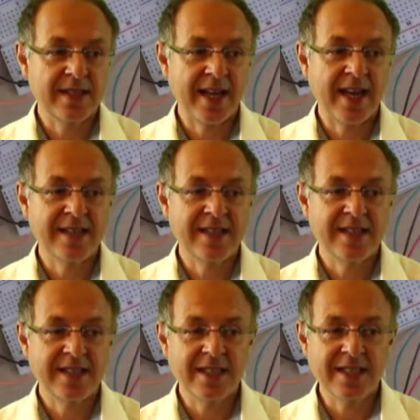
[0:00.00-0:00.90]
And
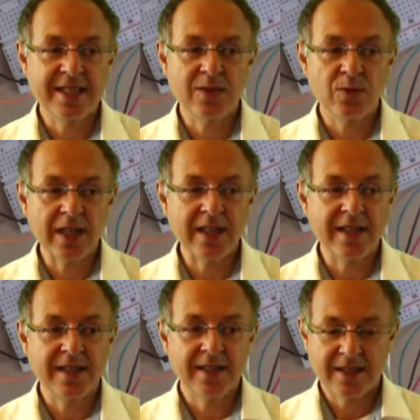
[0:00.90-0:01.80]
this is
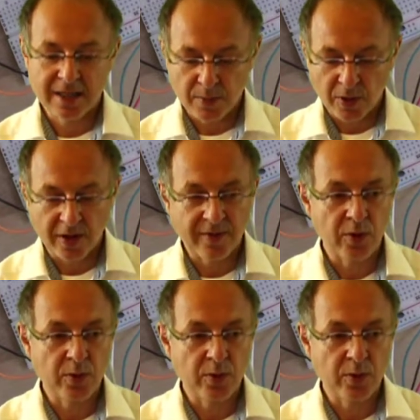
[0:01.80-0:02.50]
really this part, what